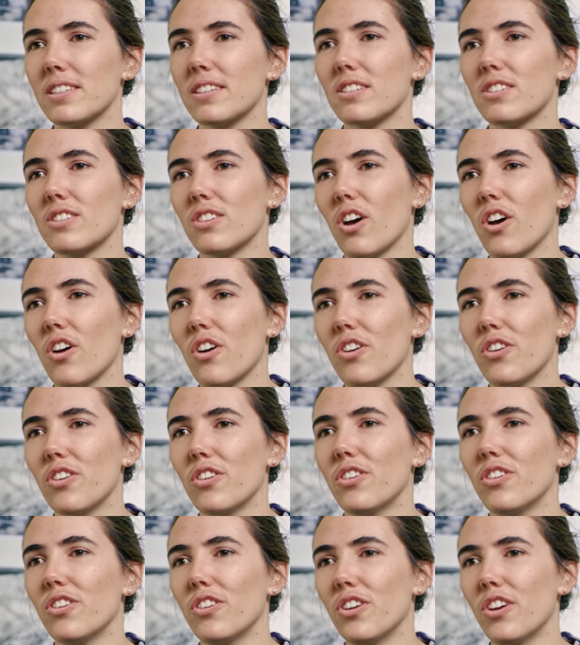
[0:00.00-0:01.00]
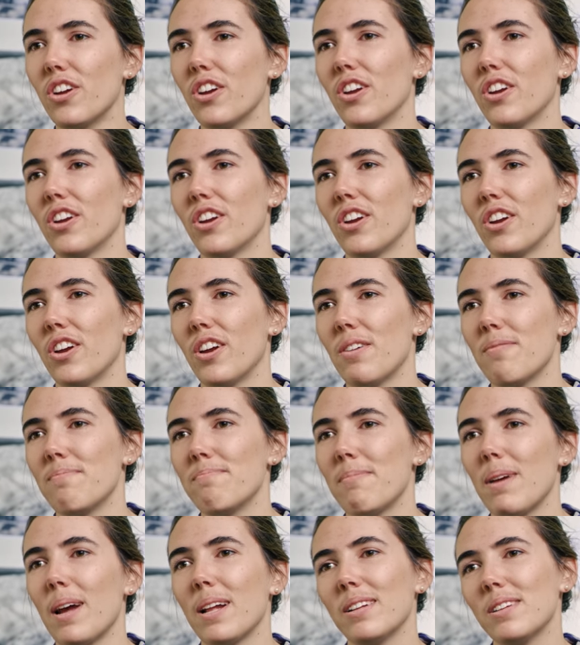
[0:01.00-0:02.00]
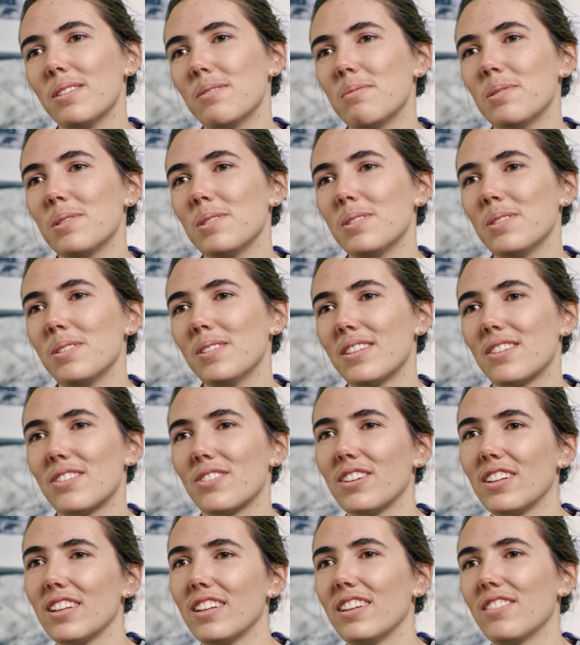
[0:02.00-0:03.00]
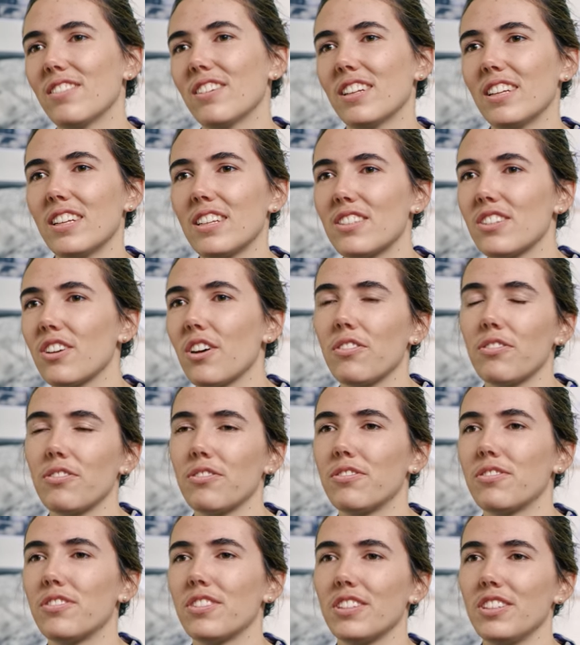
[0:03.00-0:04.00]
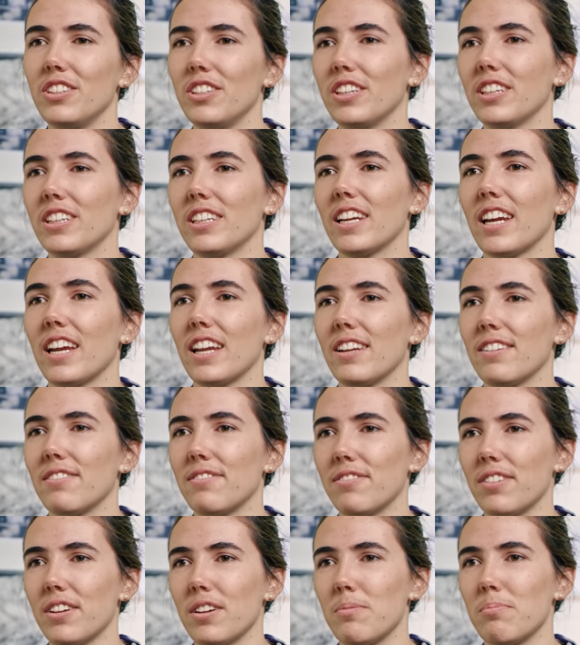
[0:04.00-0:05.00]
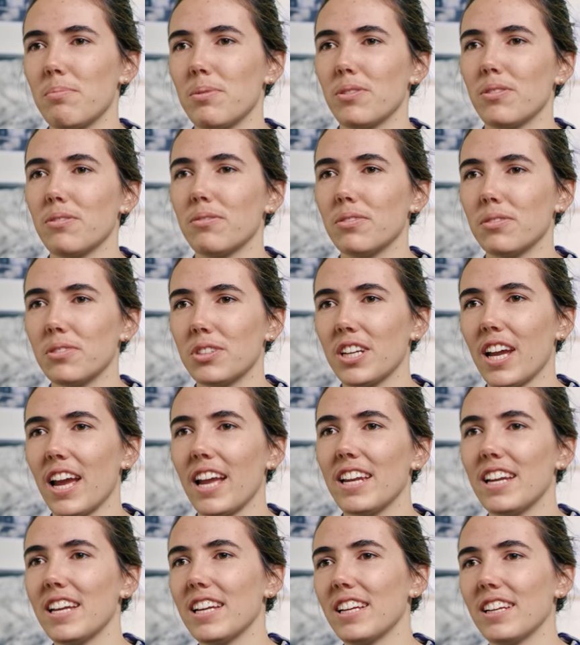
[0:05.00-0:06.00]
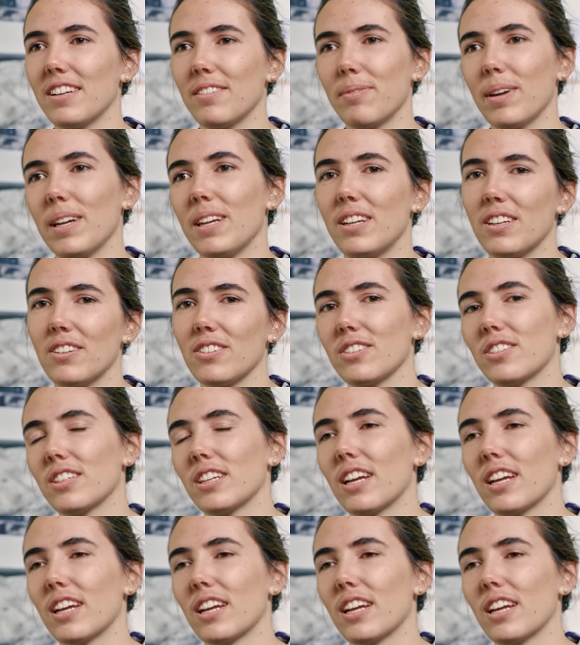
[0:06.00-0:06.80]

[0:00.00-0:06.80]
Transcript: it's so malleable. It's really, really soft and you can get very beautiful shading, but you can also